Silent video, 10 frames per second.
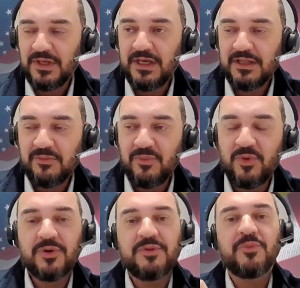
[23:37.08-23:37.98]
get
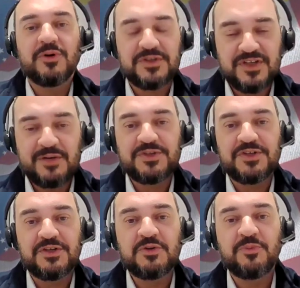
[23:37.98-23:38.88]
more and more
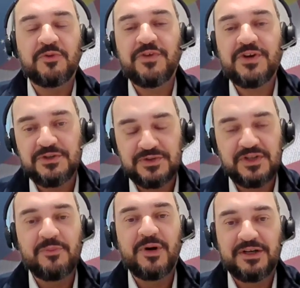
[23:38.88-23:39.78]
cybersecurity professionals
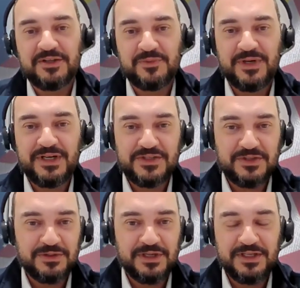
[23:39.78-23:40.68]
in the market, right?
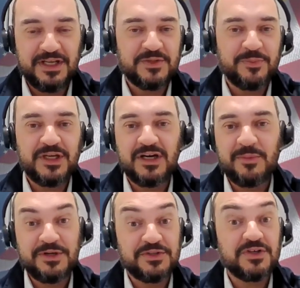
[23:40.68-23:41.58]
So it has
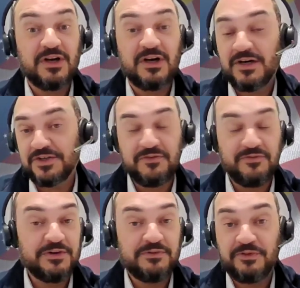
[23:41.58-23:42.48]
become a scarce
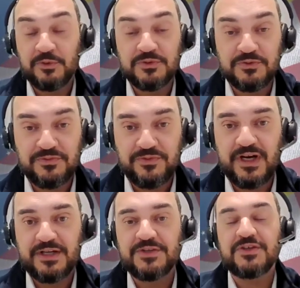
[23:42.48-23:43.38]
and very difficult to
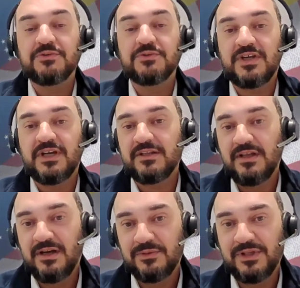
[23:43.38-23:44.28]
find a skill set
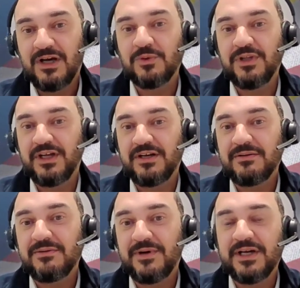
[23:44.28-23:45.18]
out there,
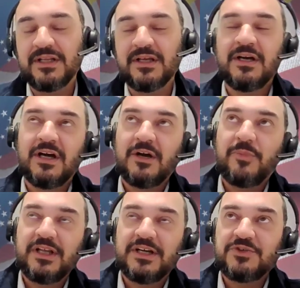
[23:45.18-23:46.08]
right?
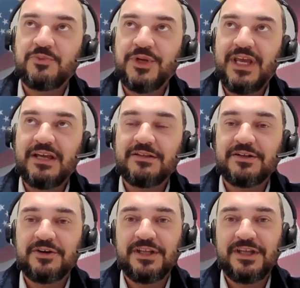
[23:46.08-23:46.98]
But as we
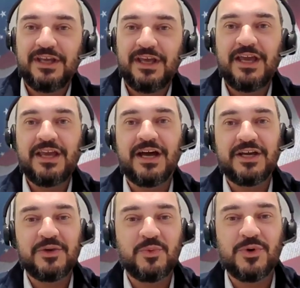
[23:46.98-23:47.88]
enter in the
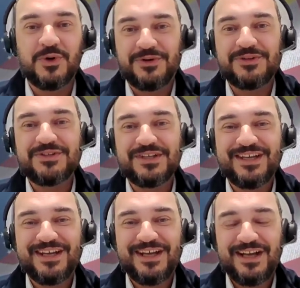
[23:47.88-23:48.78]
AI world,
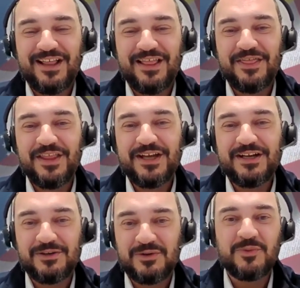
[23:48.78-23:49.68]

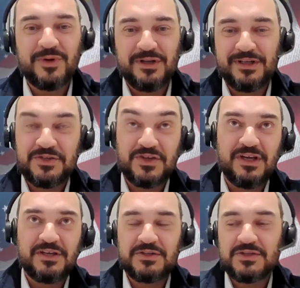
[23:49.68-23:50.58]
now, let's
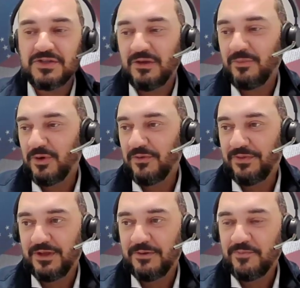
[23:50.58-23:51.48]
say some of